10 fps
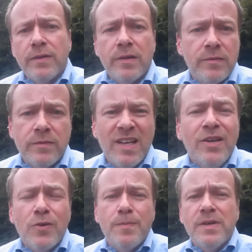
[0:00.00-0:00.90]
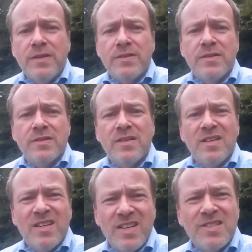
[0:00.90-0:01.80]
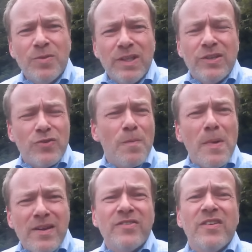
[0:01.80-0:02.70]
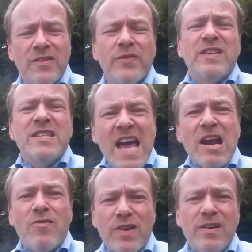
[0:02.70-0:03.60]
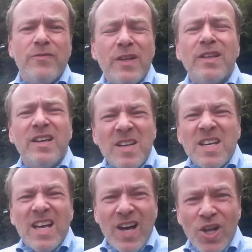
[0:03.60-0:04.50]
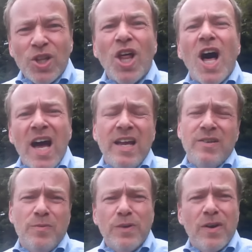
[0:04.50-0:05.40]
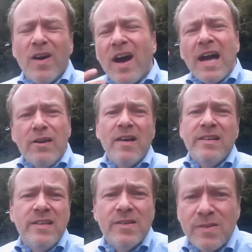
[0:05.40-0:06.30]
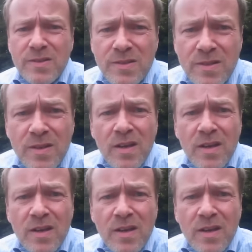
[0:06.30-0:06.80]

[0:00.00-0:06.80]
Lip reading: That inner peace is really a tremendous sense of integrity, feeling aligned with our higher ideals.